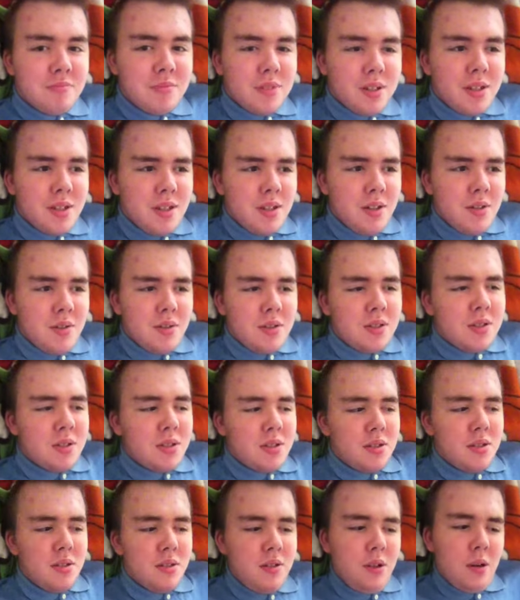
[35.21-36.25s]
I know
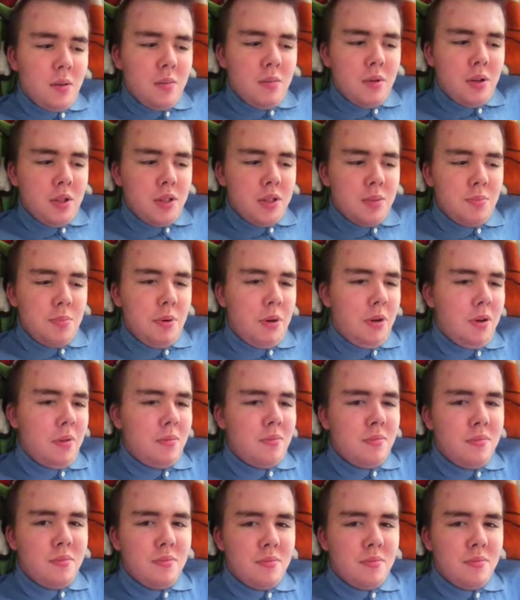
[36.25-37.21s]
it's not much, but